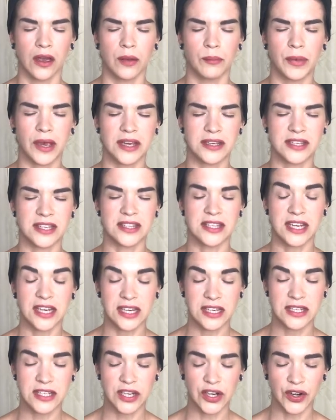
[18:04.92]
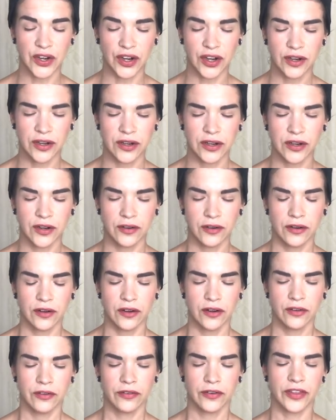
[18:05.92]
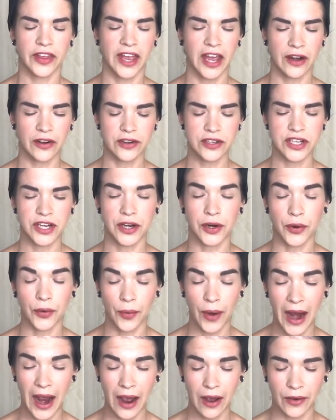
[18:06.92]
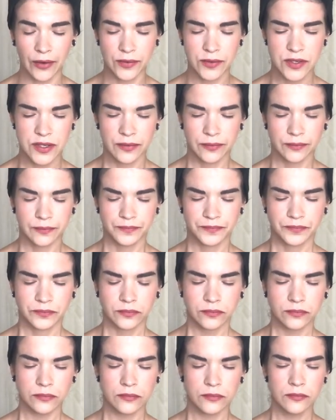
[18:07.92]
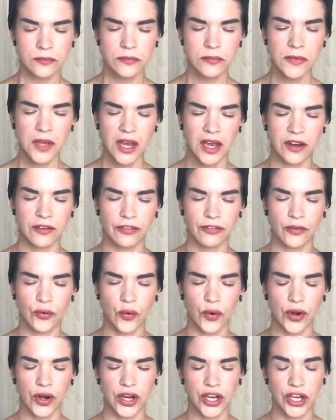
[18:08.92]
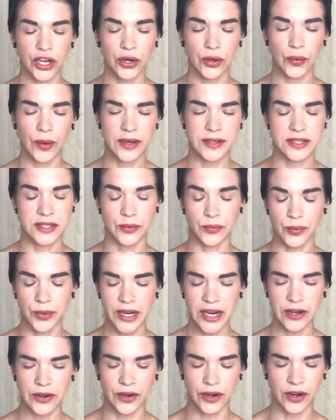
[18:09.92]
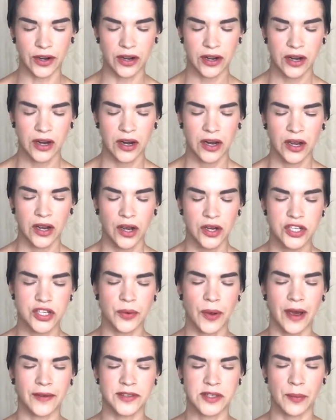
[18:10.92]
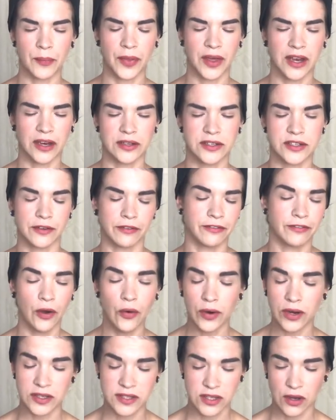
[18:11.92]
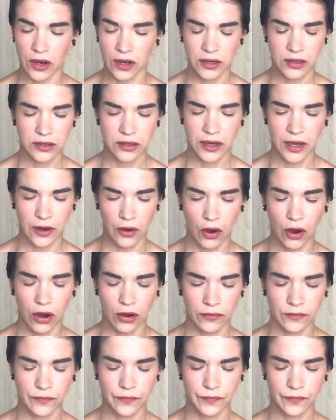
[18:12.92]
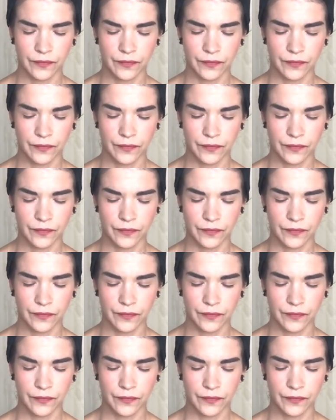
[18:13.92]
because it's easier for the energy to ground and for you as the reader to have something to focus on at all.